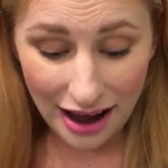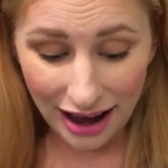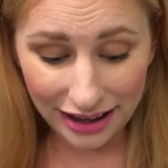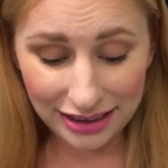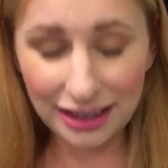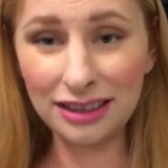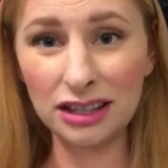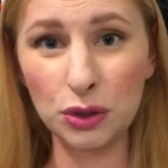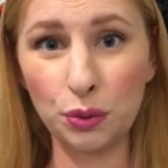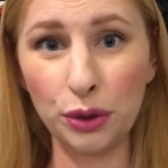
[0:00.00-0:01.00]
I think
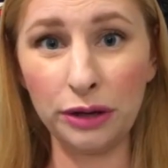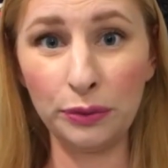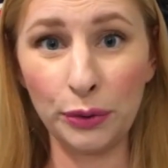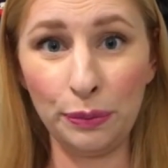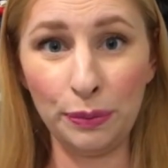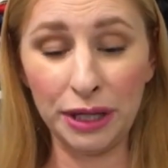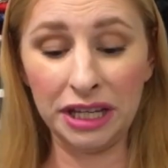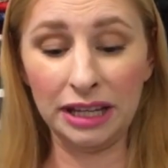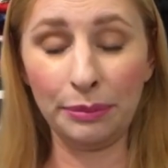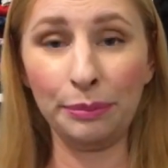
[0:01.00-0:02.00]
this one would
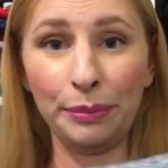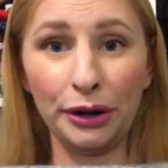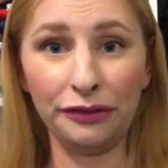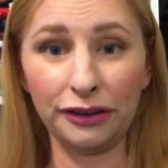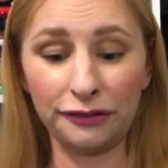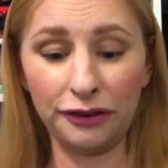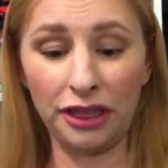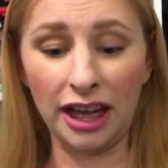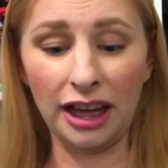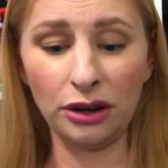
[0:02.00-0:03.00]
be perfect for
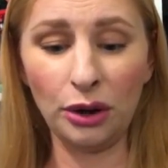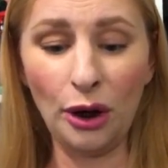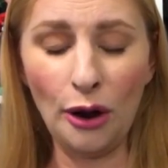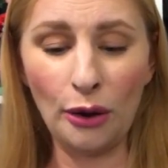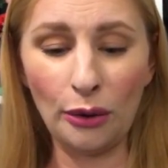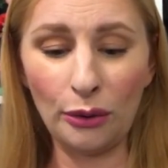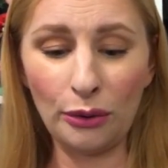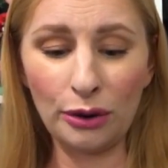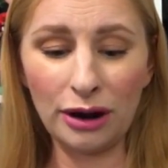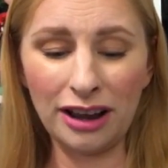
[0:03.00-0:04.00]
that.
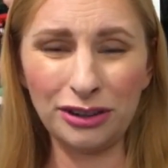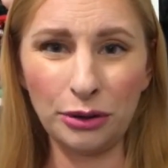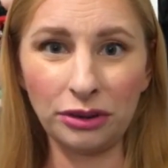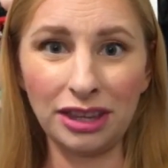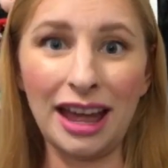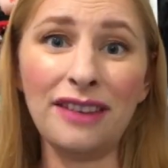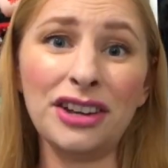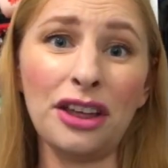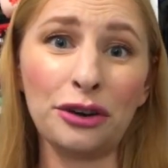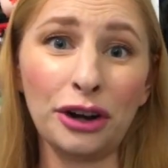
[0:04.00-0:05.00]
Or I know that they have
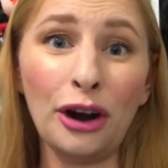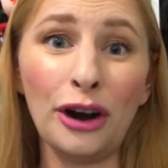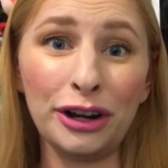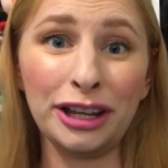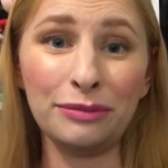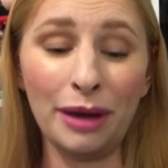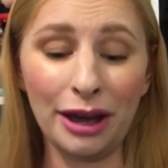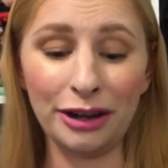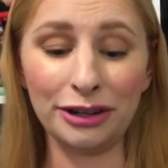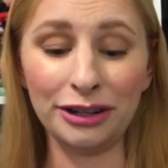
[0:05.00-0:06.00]
another cardigan
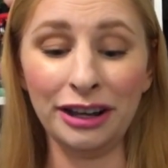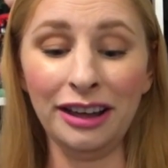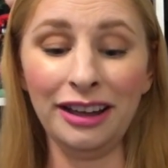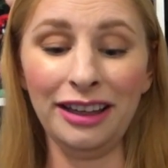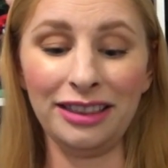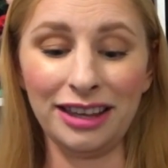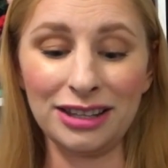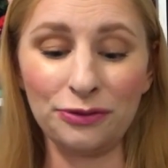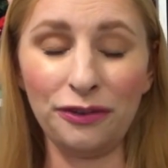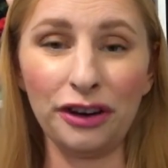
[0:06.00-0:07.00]
pattern
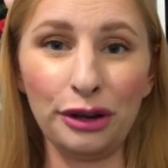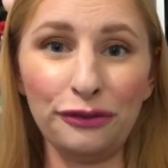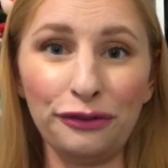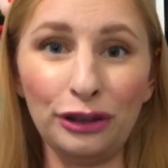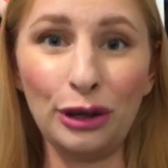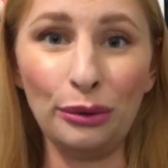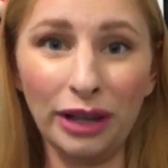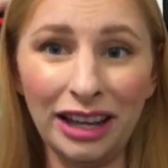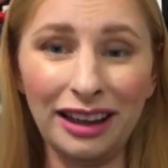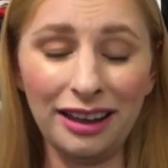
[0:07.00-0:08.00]
that's very
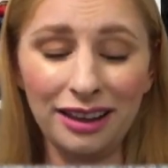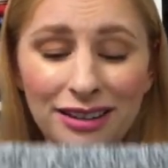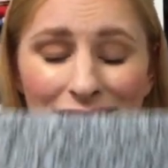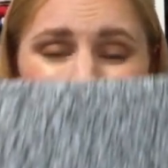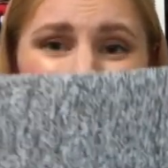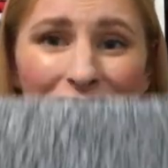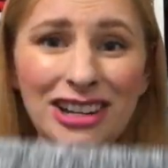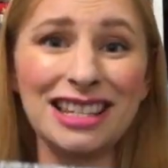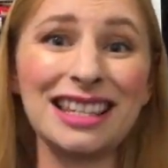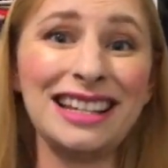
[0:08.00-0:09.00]
flowy, and
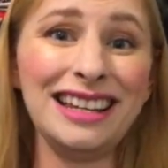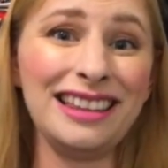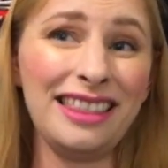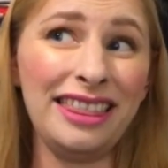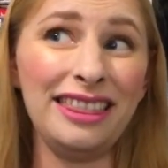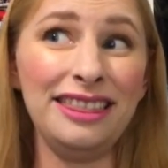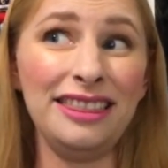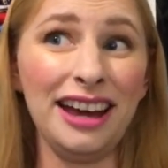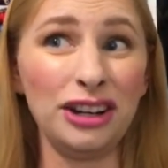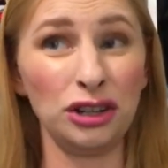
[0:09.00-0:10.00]
honestly
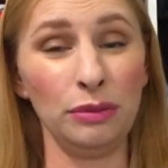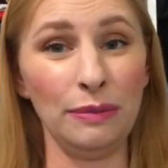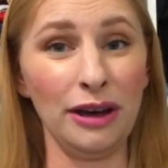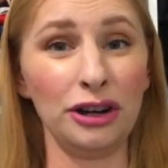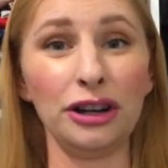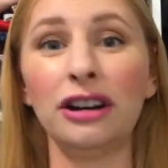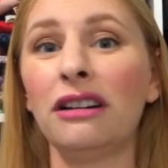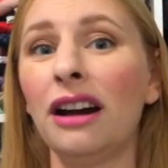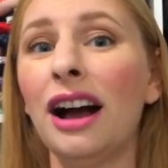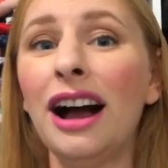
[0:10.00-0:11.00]
that could be better.
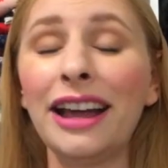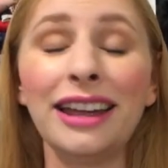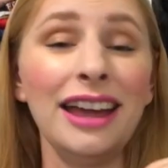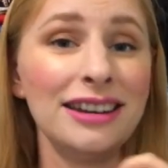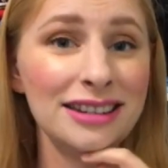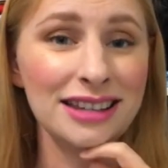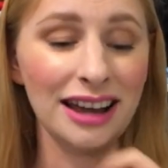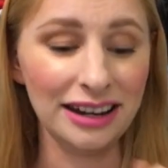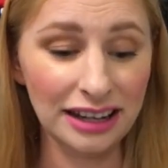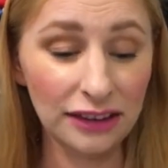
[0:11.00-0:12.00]
I can't
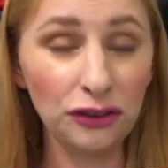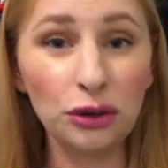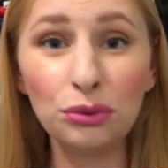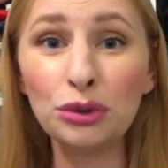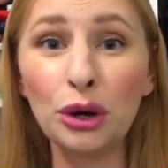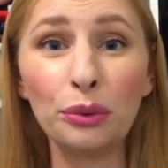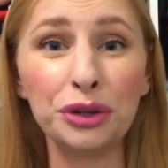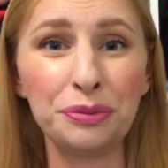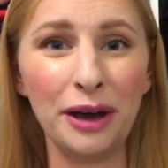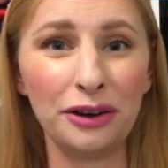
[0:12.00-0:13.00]
decide. If you know
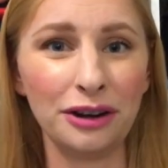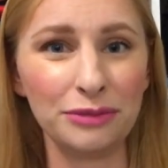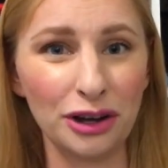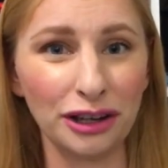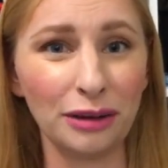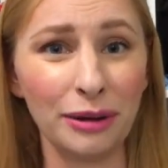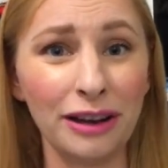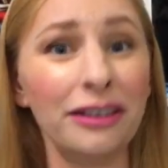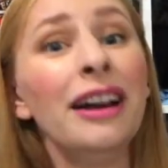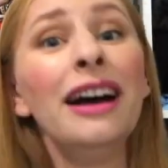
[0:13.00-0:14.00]
which pattern I'm talking
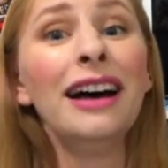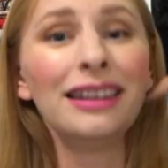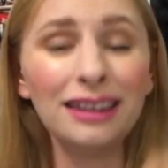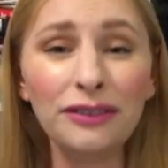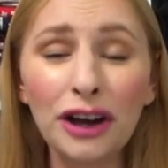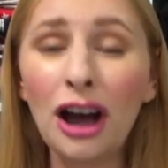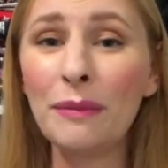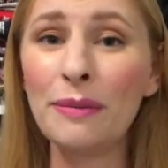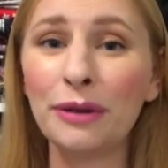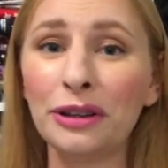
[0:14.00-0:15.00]
about, leave a
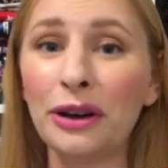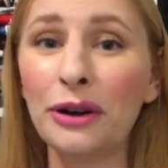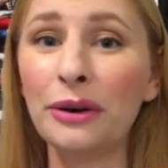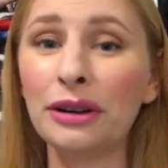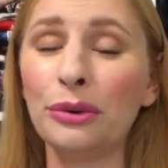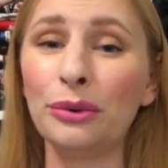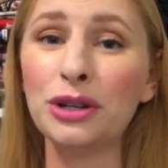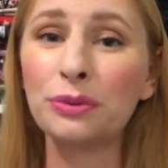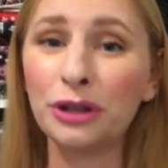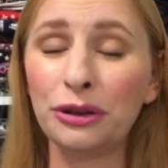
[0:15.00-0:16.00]
comment below
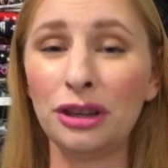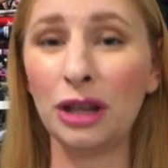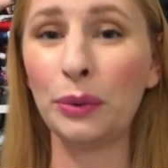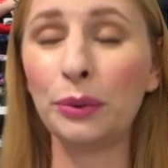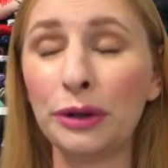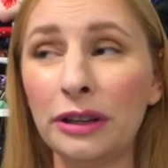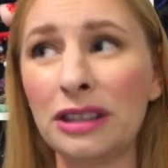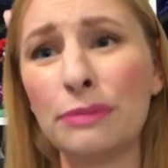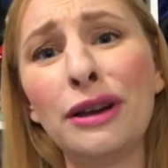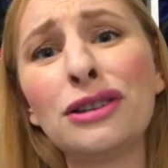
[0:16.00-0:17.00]
which one you think will
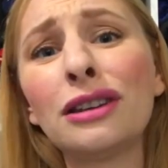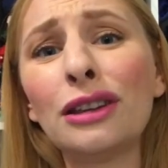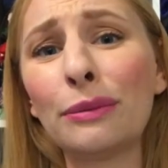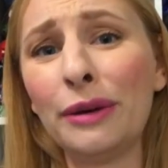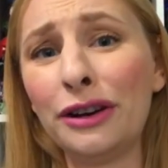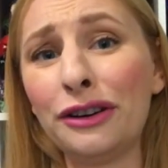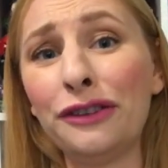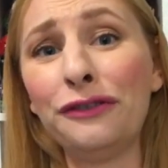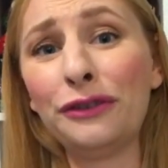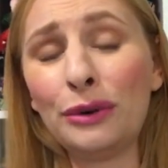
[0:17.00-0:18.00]
especially look
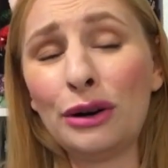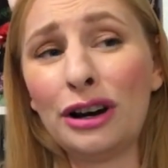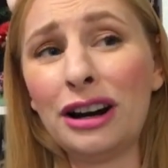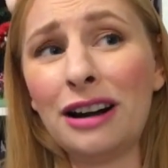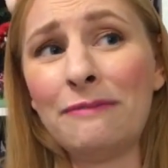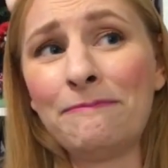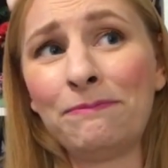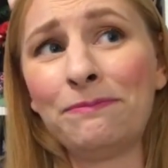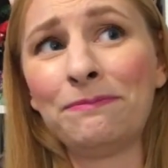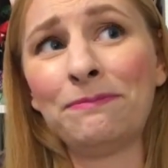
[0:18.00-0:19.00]
better for
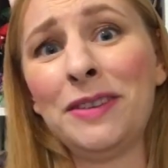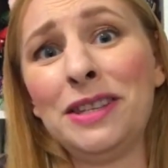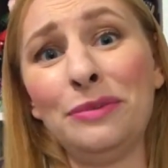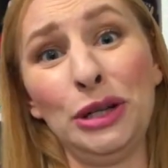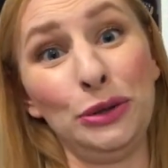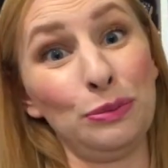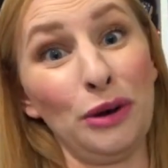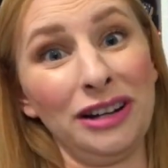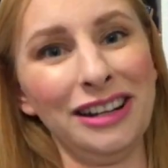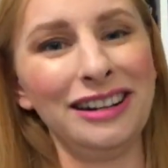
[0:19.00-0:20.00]
somebody who's
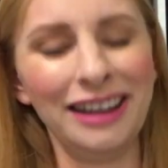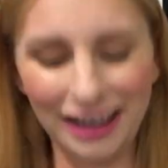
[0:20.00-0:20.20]
pregnant.